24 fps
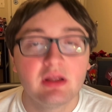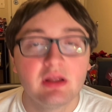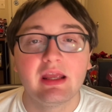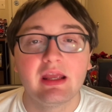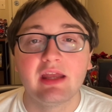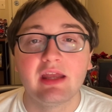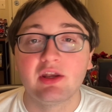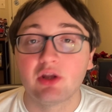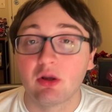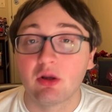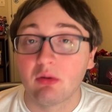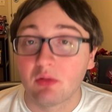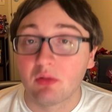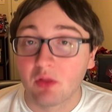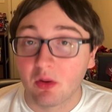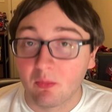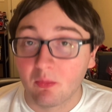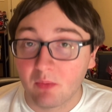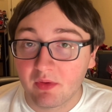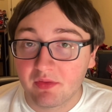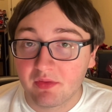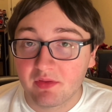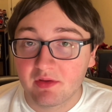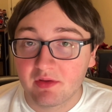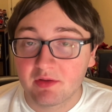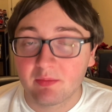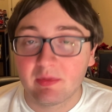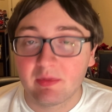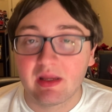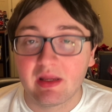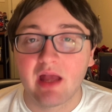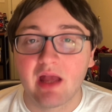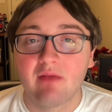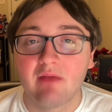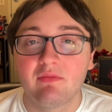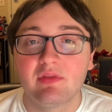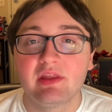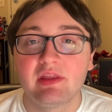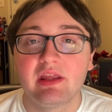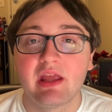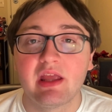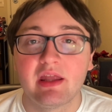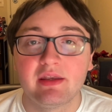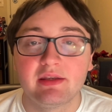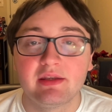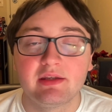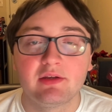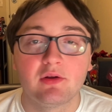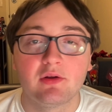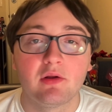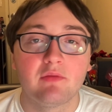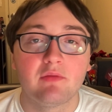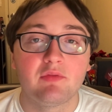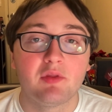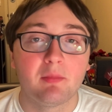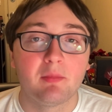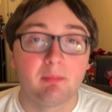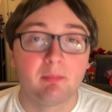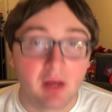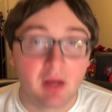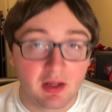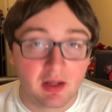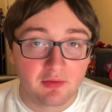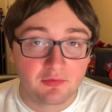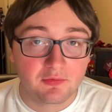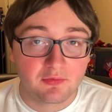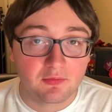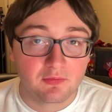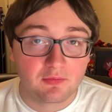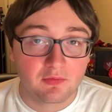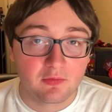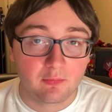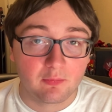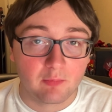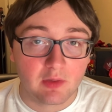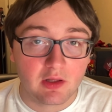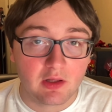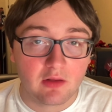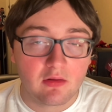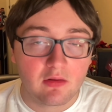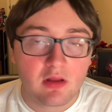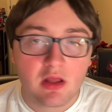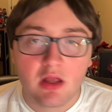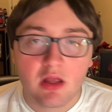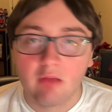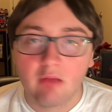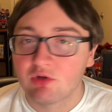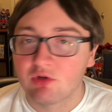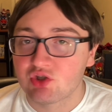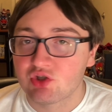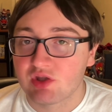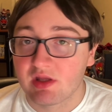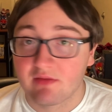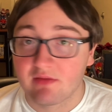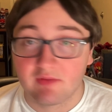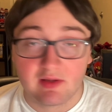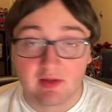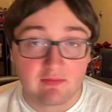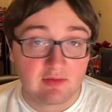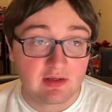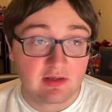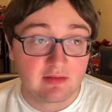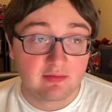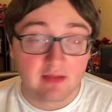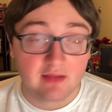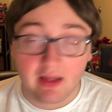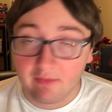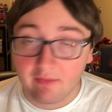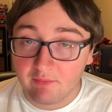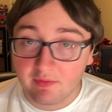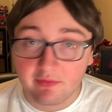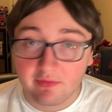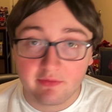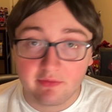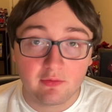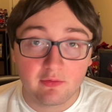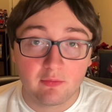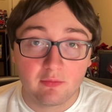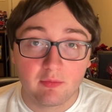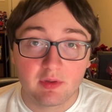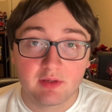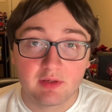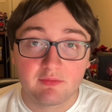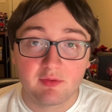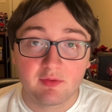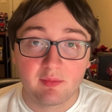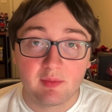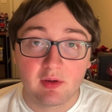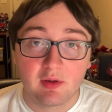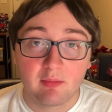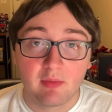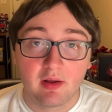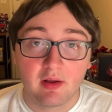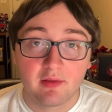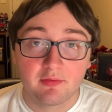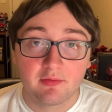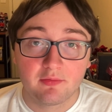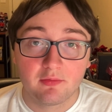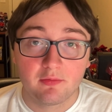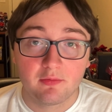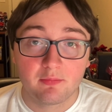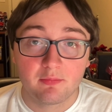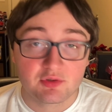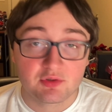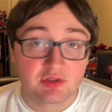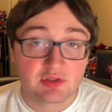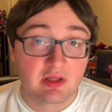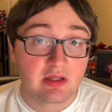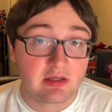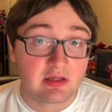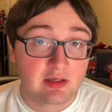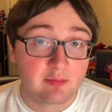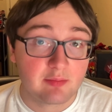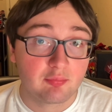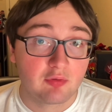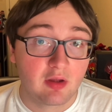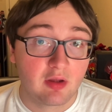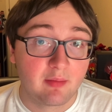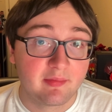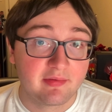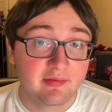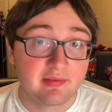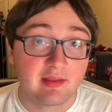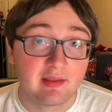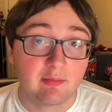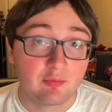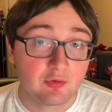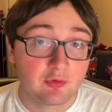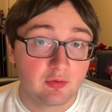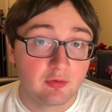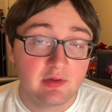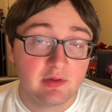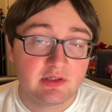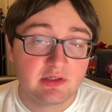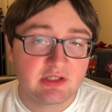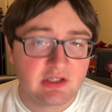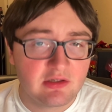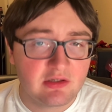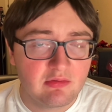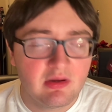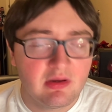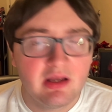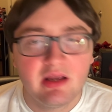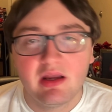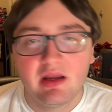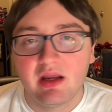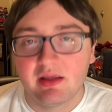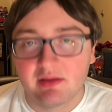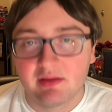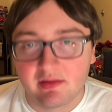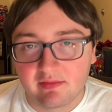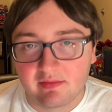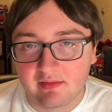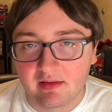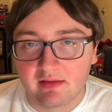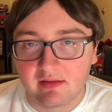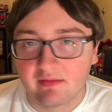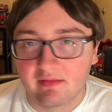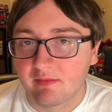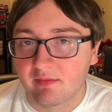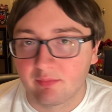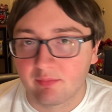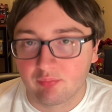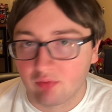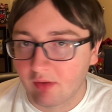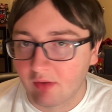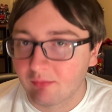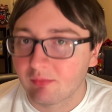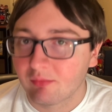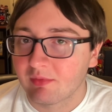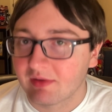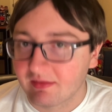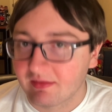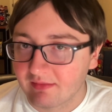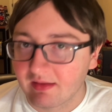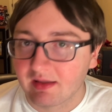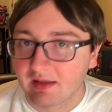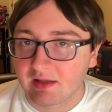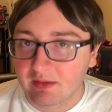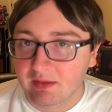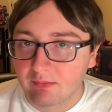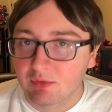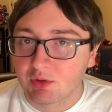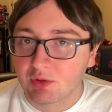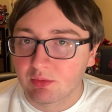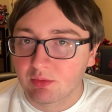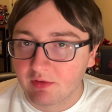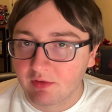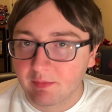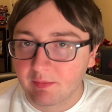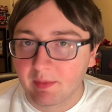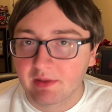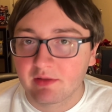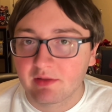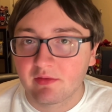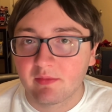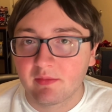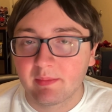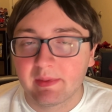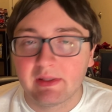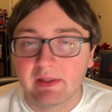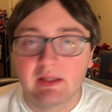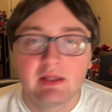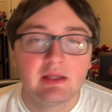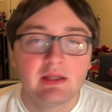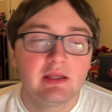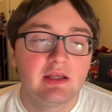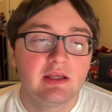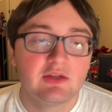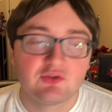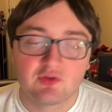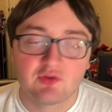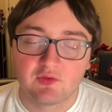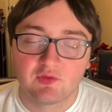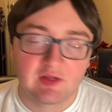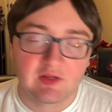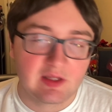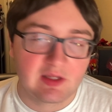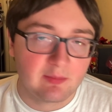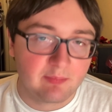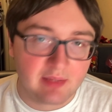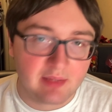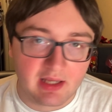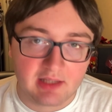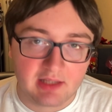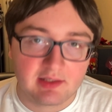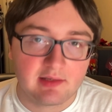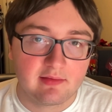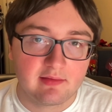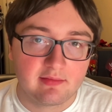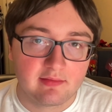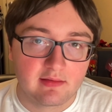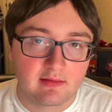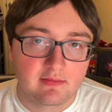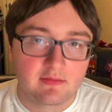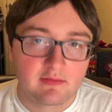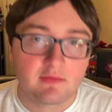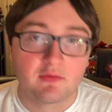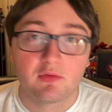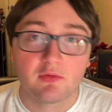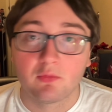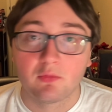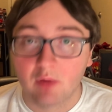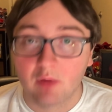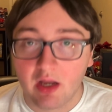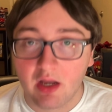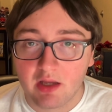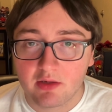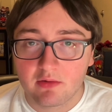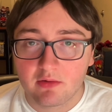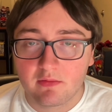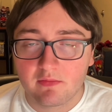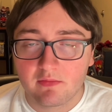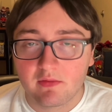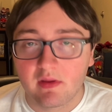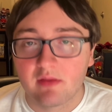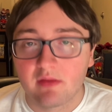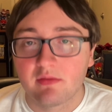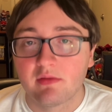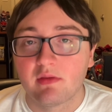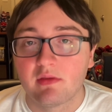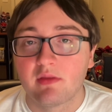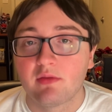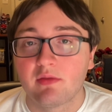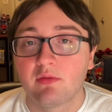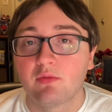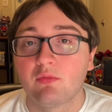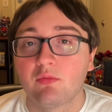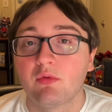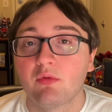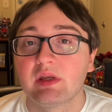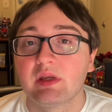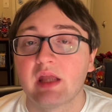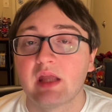and to go along with it, we have the ending of the monsters as well, which they've given us every single one of the mirror monsters, which they did promise they were going to, and this set is probably exactly what you'd expect it to be. It's just a companion set to the Riders, as this is going to